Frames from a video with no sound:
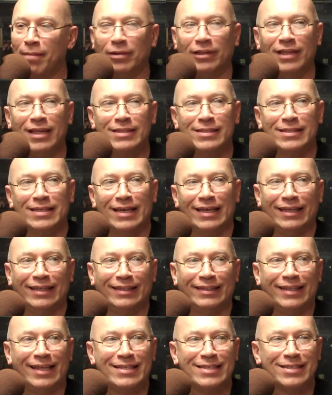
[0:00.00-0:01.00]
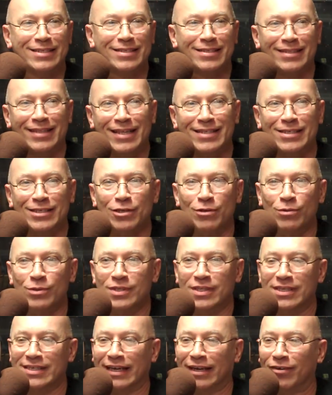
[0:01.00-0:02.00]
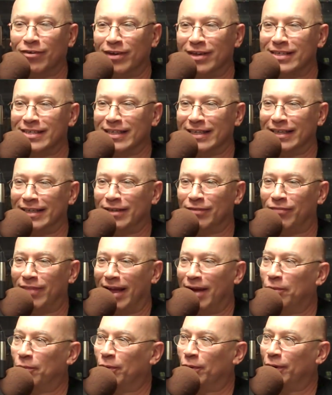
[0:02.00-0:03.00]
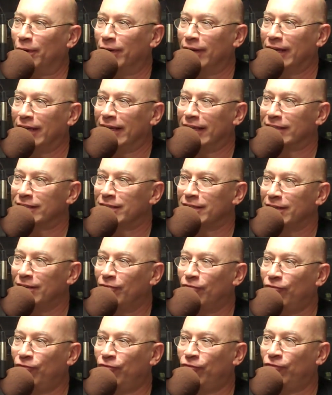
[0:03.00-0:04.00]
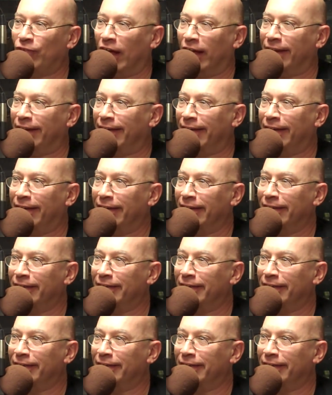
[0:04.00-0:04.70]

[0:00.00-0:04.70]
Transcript: but let's use the synchronicity of that word. It's fundamental.